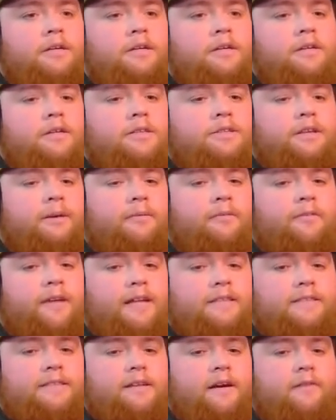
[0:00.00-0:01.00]
some of
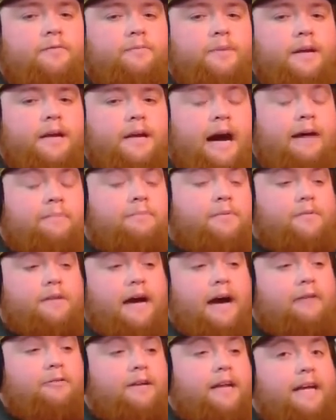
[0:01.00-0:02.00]
that stuff, but
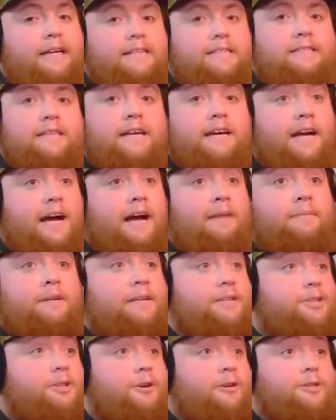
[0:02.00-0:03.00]
I would like to say I'm in
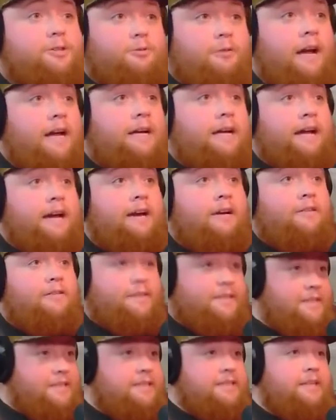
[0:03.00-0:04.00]
a church right now,
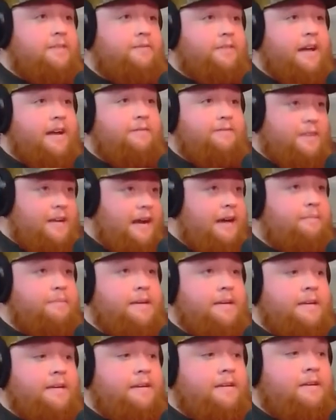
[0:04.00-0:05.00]
the season of life that I'm
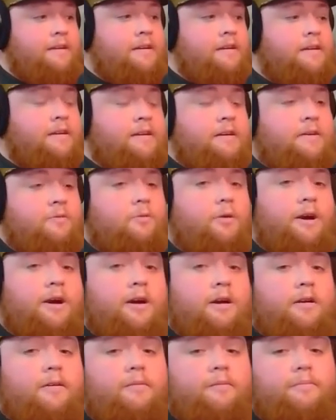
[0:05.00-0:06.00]
in,
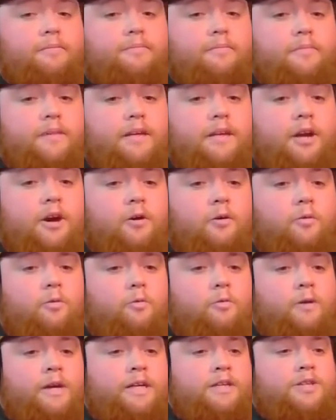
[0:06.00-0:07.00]
where
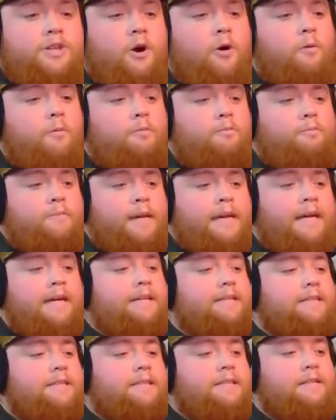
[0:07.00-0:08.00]
we don't
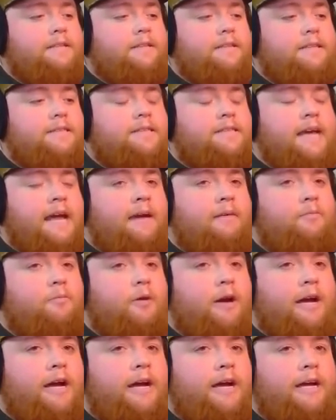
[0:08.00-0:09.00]
meet the same
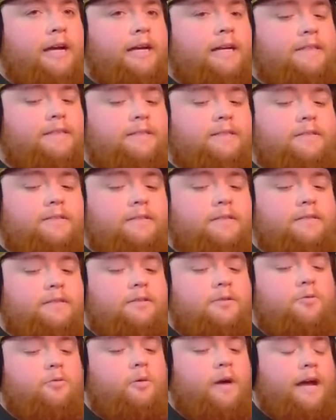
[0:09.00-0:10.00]
way as
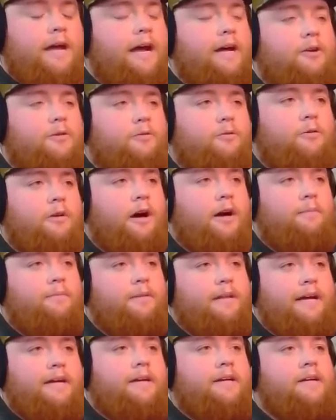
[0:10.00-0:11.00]
the way I grew
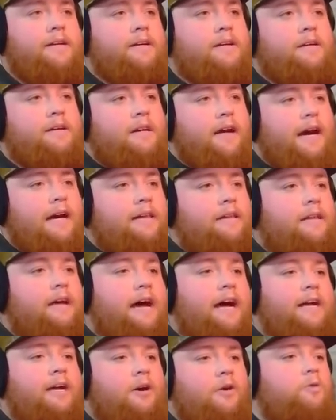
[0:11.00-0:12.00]
up. Like
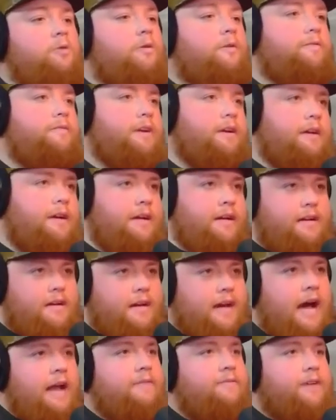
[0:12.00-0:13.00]
I go to a very
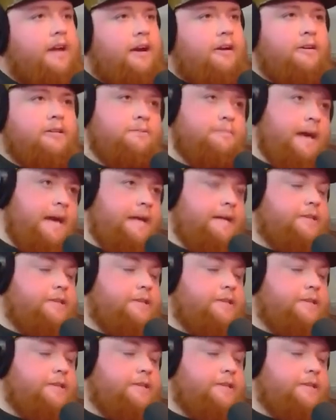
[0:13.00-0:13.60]
kind of charismatic